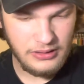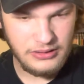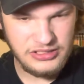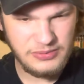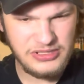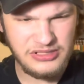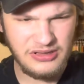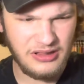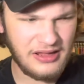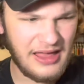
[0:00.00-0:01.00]
especially
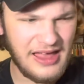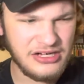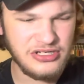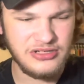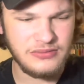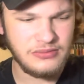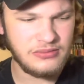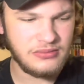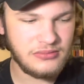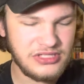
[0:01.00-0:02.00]
like action
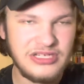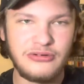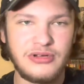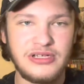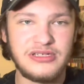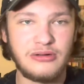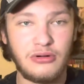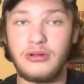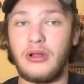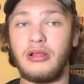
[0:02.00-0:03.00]
series,
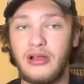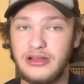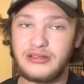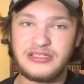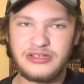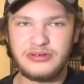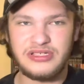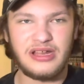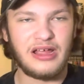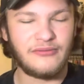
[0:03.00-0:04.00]
or a lot of the series
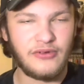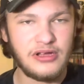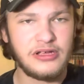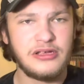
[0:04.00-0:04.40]
that I have read